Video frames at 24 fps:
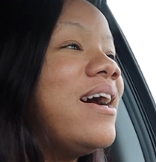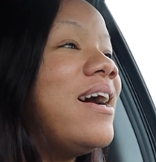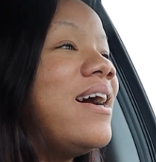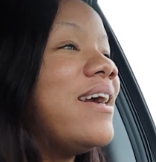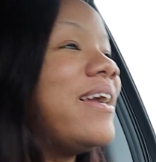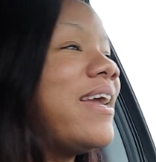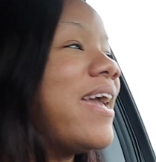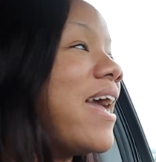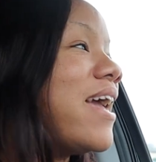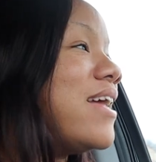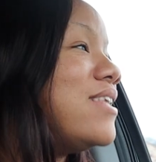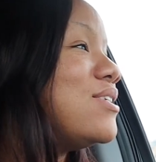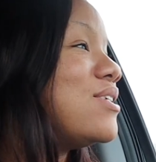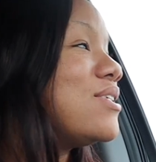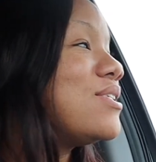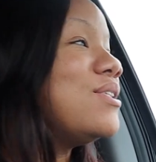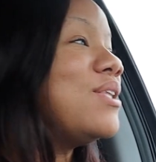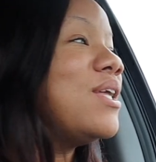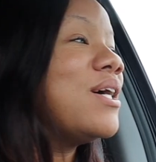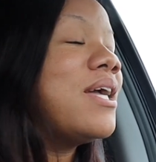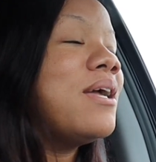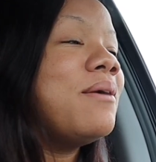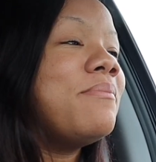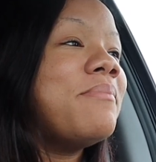Again, just
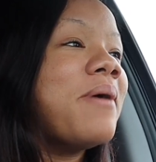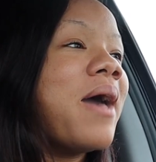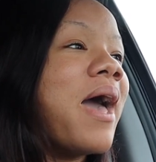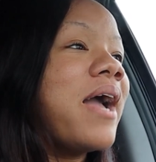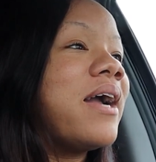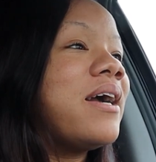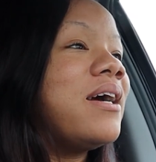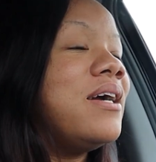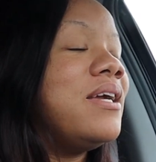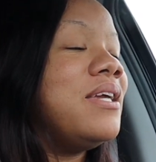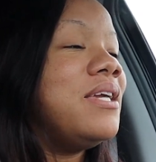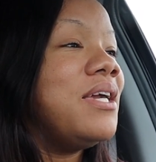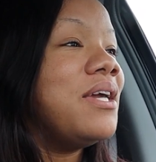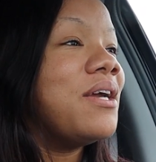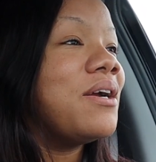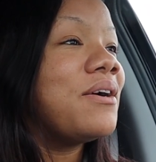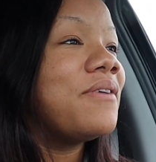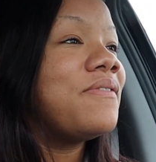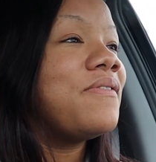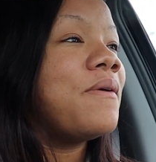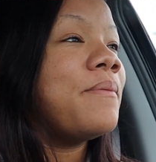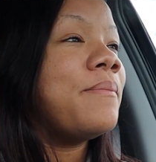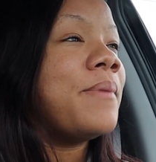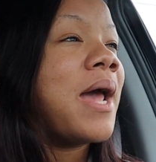looking back a
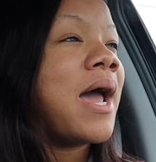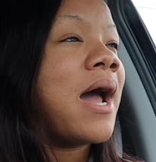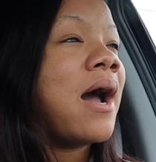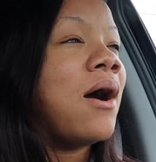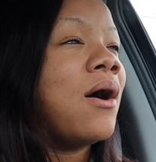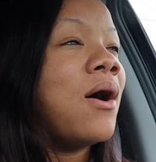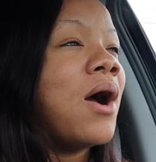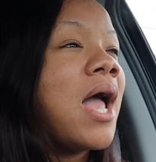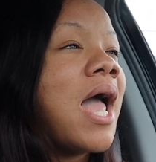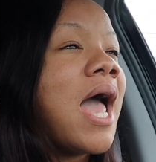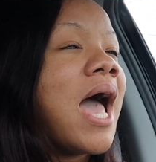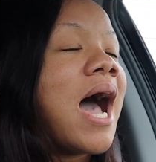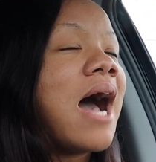year from now,